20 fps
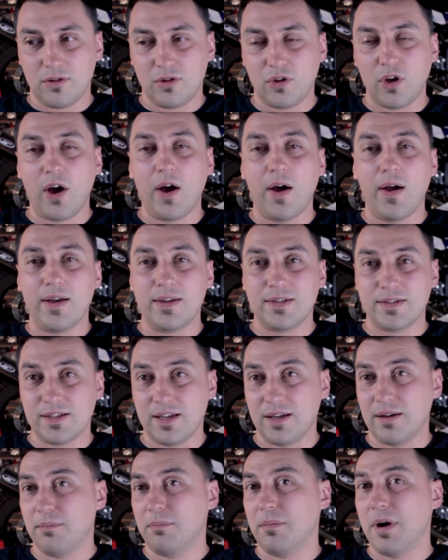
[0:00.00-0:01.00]

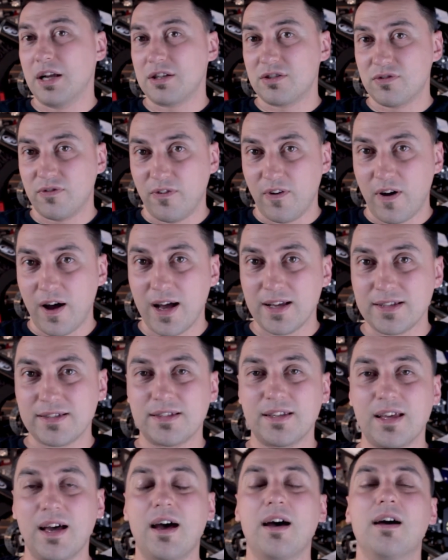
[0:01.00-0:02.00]
tires much
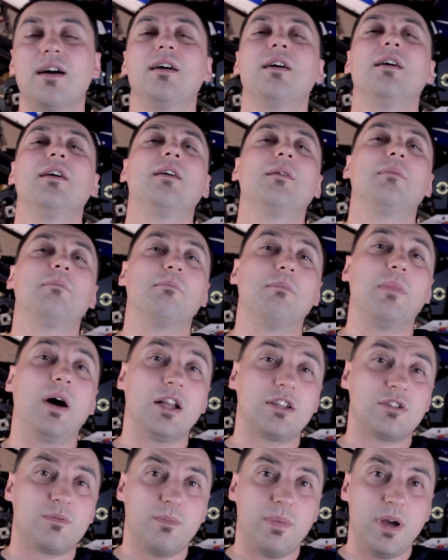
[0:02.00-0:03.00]
faster,
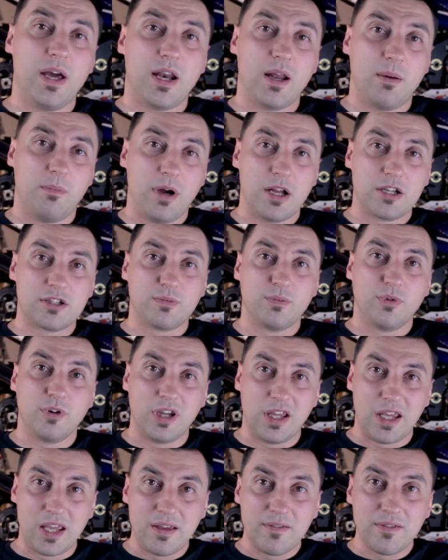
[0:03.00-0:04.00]
much better, much more
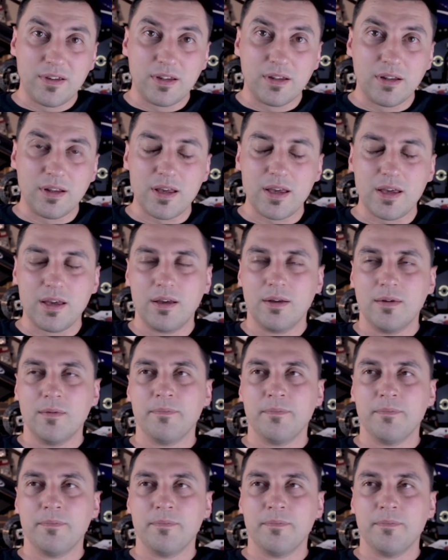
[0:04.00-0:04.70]
evenly,